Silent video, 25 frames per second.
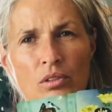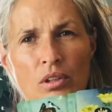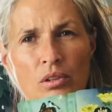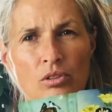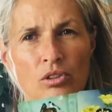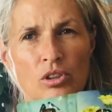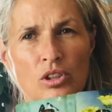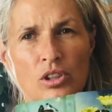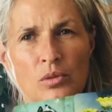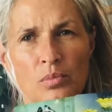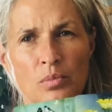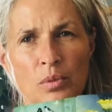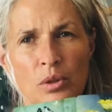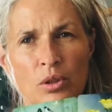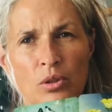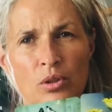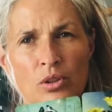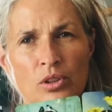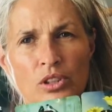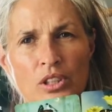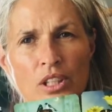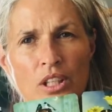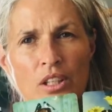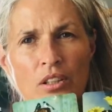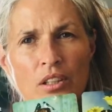Just
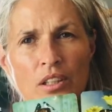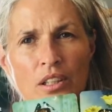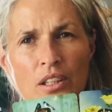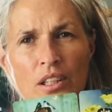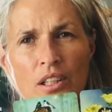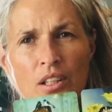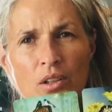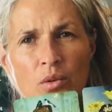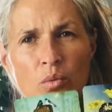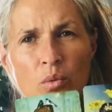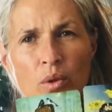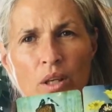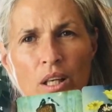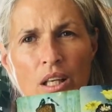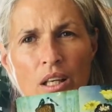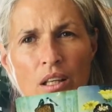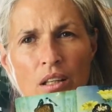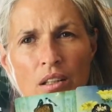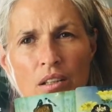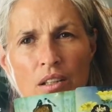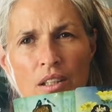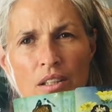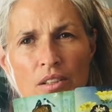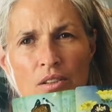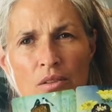because they're a little
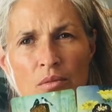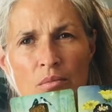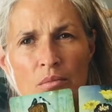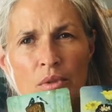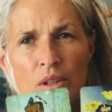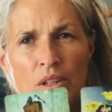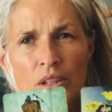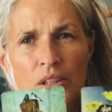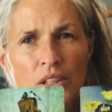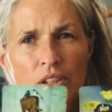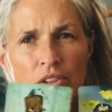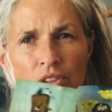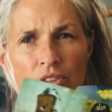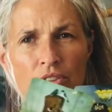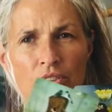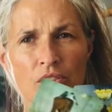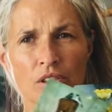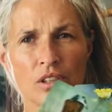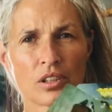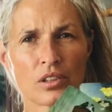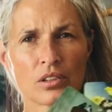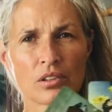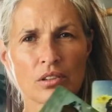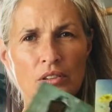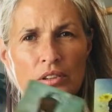weaker doesn't mean
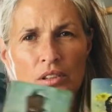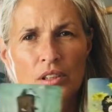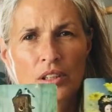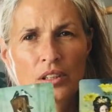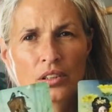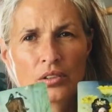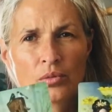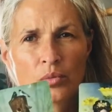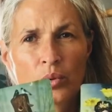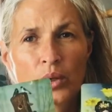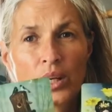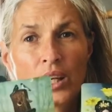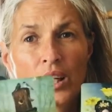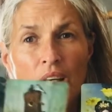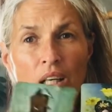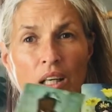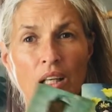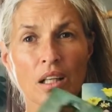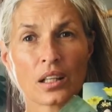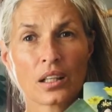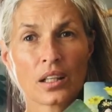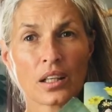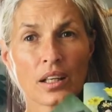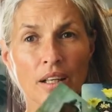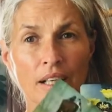they're weak
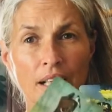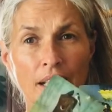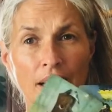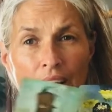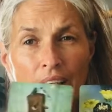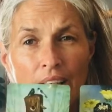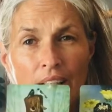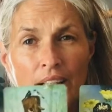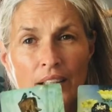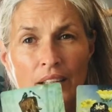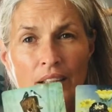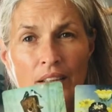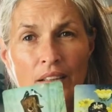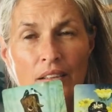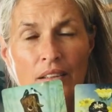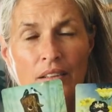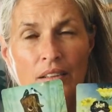in their head.